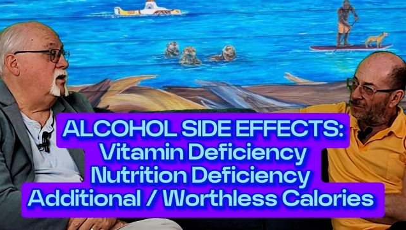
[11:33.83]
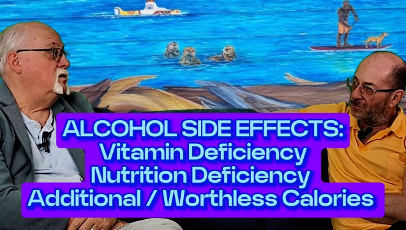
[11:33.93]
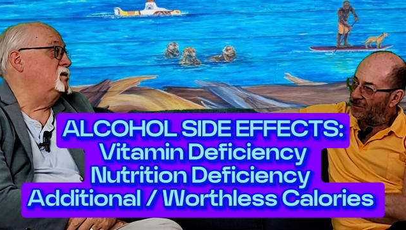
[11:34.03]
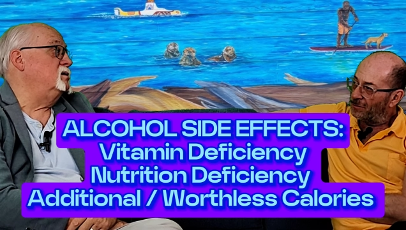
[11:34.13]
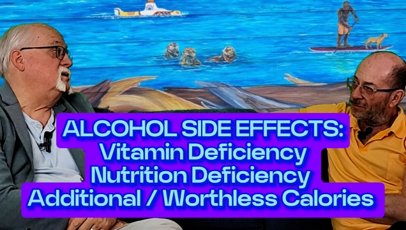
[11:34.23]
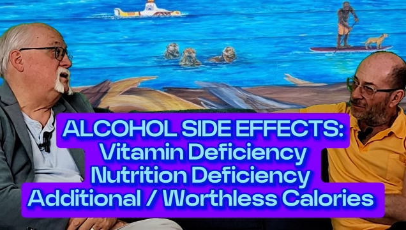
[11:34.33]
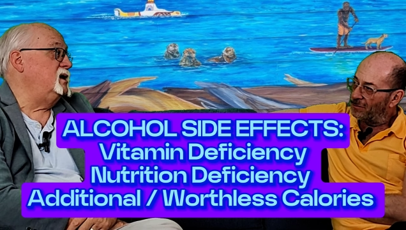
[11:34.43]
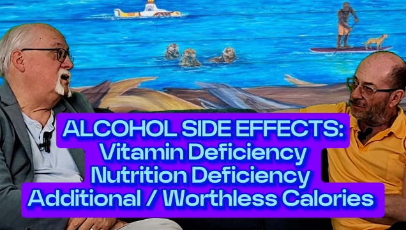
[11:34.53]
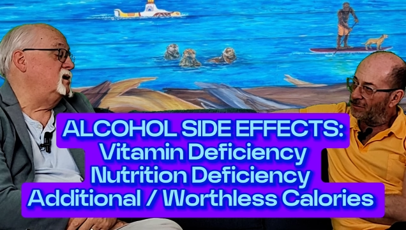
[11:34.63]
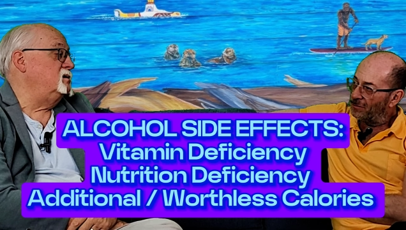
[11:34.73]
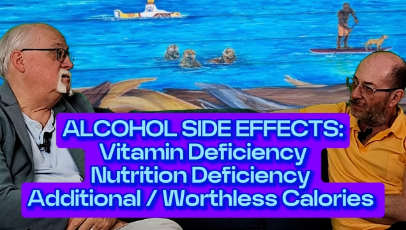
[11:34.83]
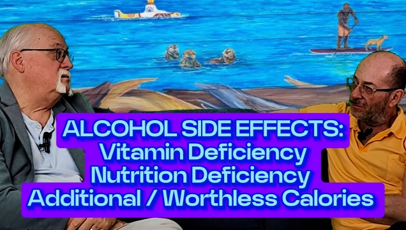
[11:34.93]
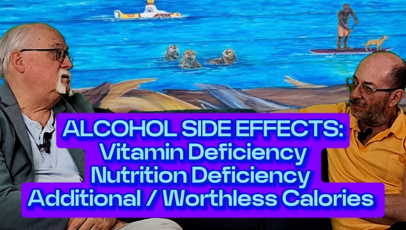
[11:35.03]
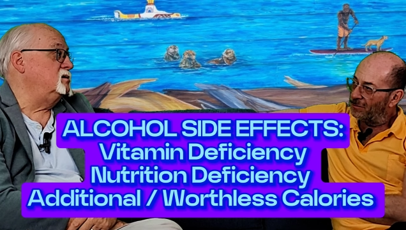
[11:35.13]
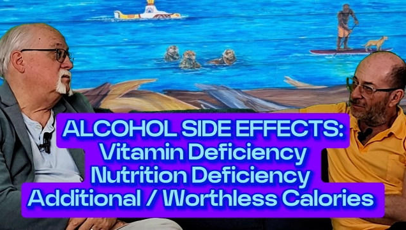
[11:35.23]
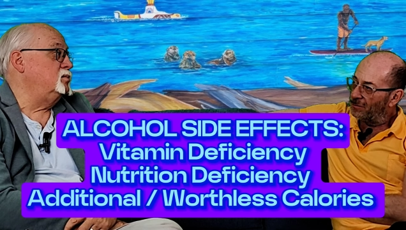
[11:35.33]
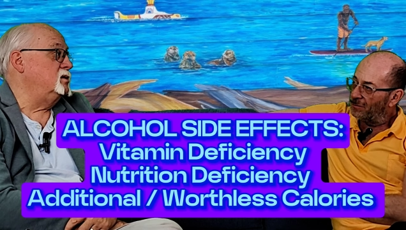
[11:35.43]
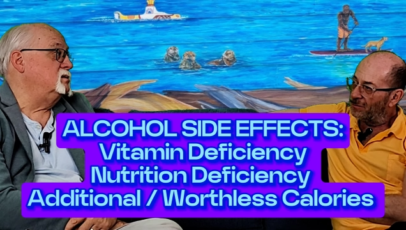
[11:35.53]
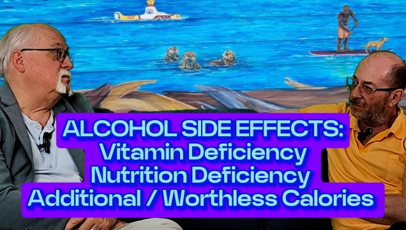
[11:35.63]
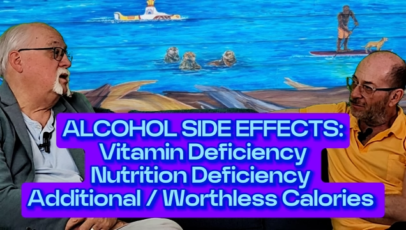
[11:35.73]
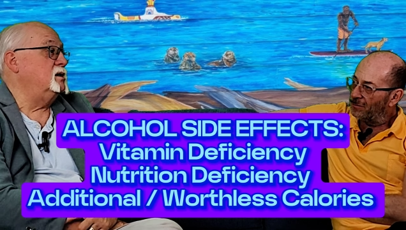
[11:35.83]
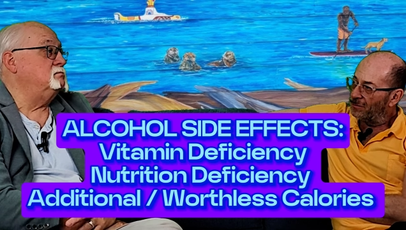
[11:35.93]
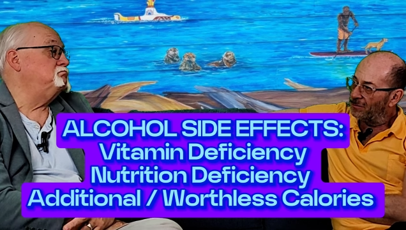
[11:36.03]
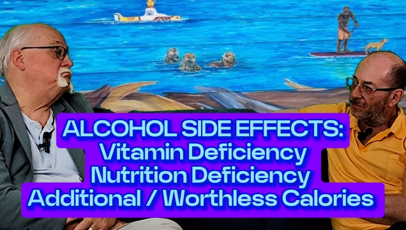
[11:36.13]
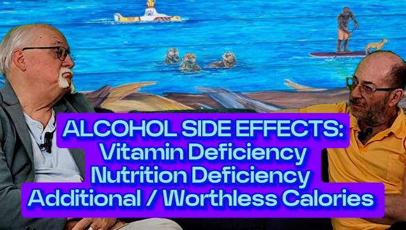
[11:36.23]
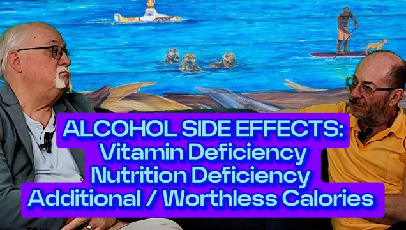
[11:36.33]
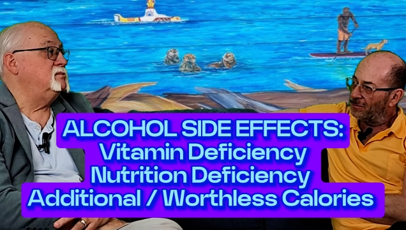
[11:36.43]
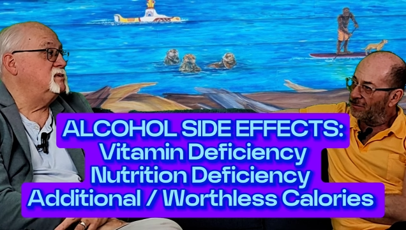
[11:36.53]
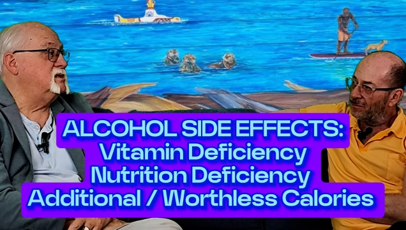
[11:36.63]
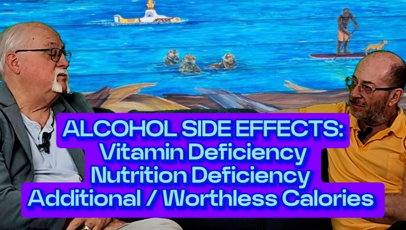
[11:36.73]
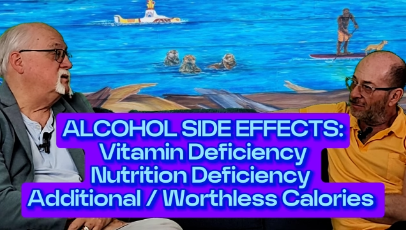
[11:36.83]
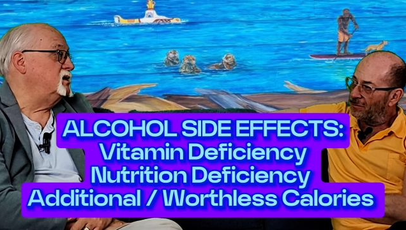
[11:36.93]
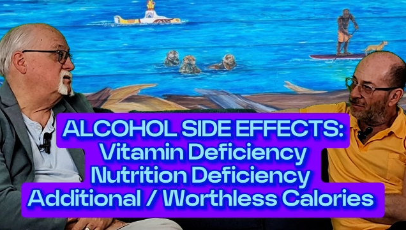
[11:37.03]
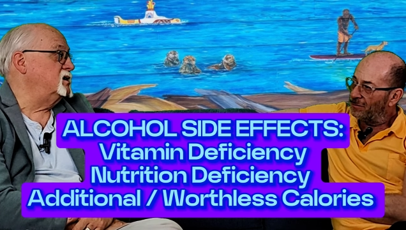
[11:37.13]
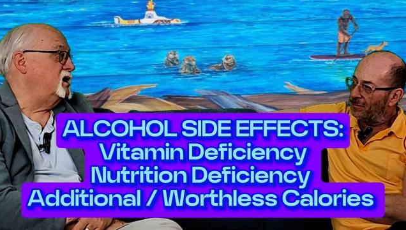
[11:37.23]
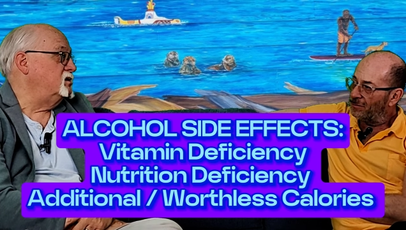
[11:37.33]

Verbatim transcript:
Speaker 1: alcohol a day, you're putting about 7,000